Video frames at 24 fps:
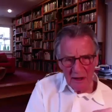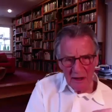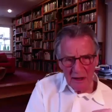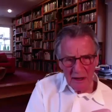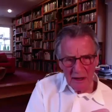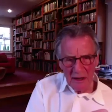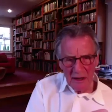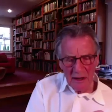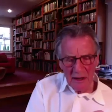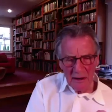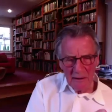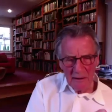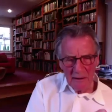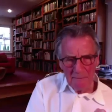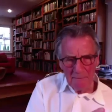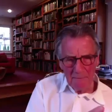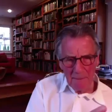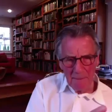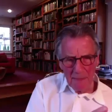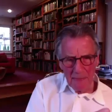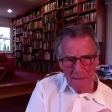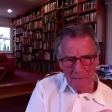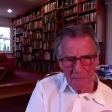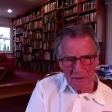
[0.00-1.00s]

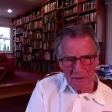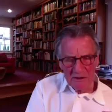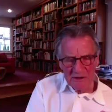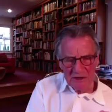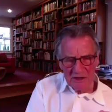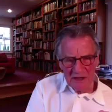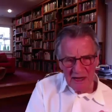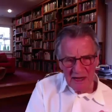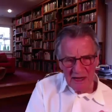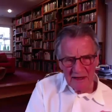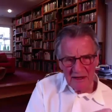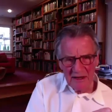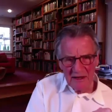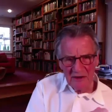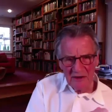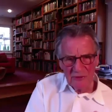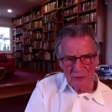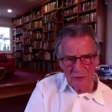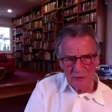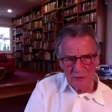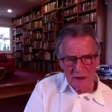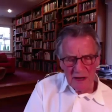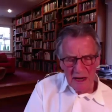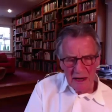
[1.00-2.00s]
um, which led
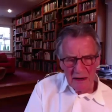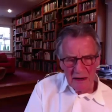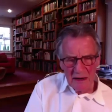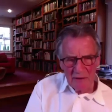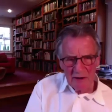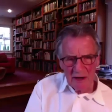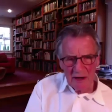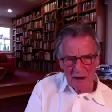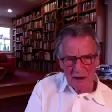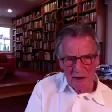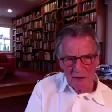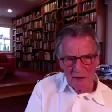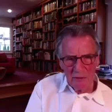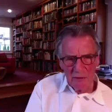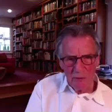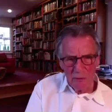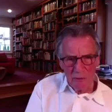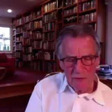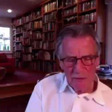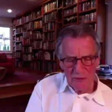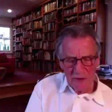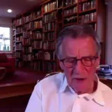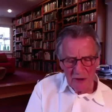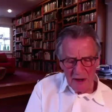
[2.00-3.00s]
into an area
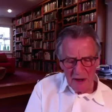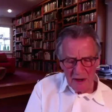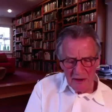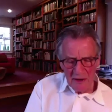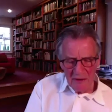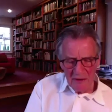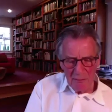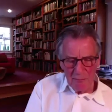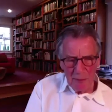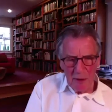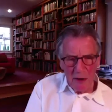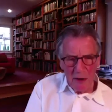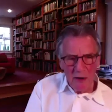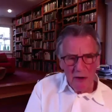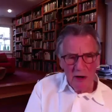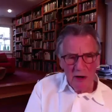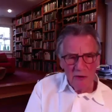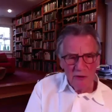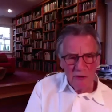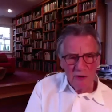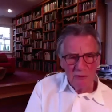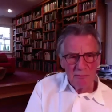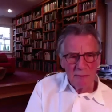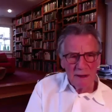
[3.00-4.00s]
called the
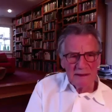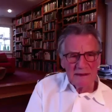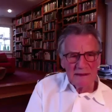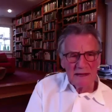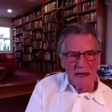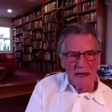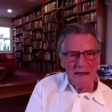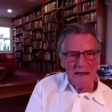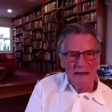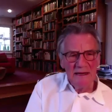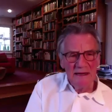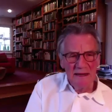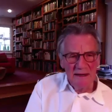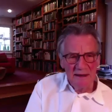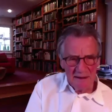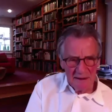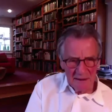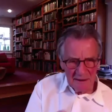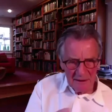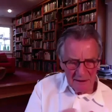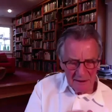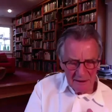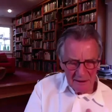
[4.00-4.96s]
Pongo de Mainique,